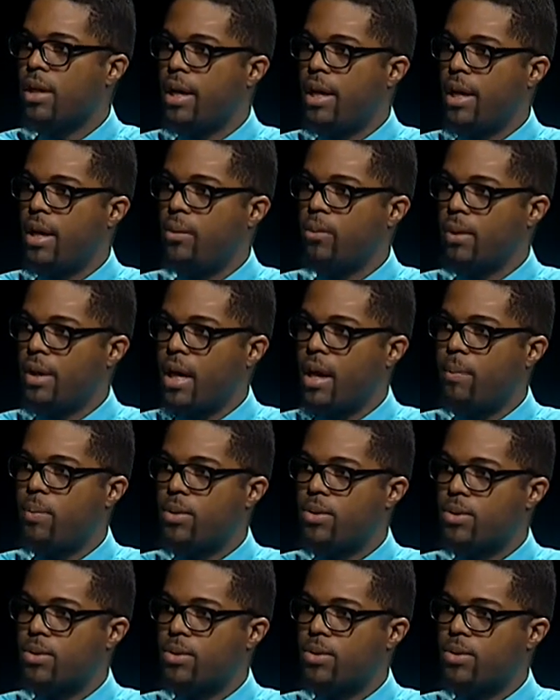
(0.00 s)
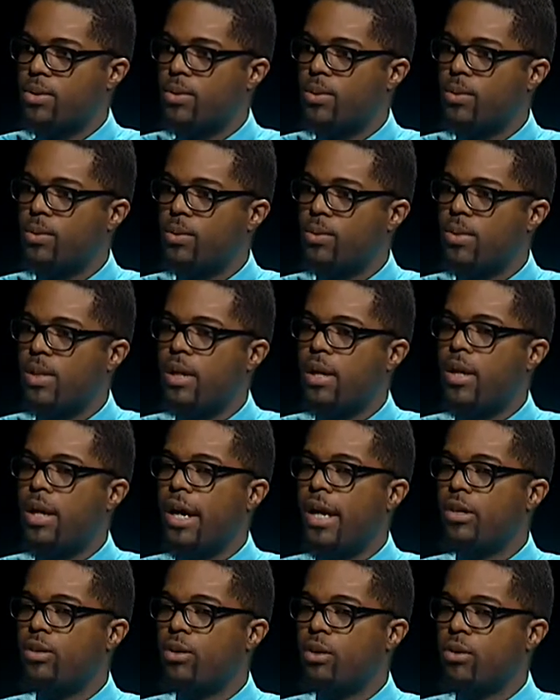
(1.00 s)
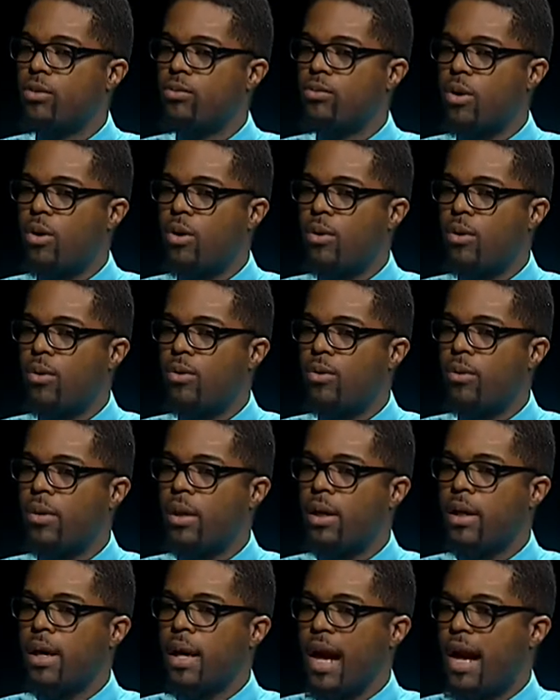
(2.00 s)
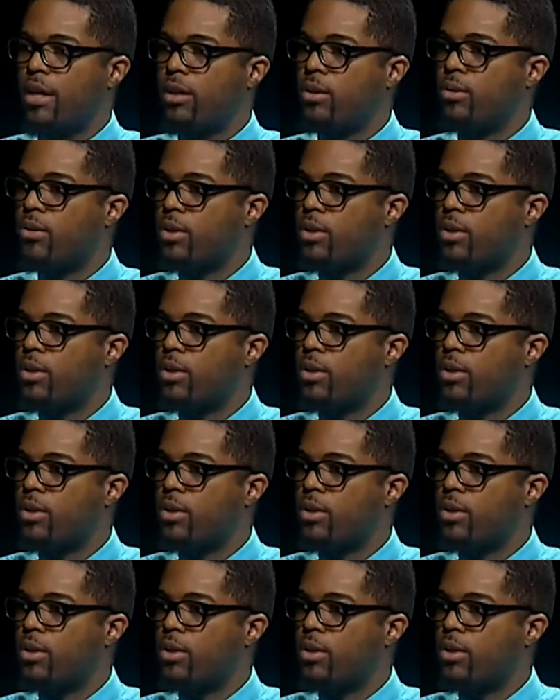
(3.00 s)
in what happens in the schools. In your role, how do you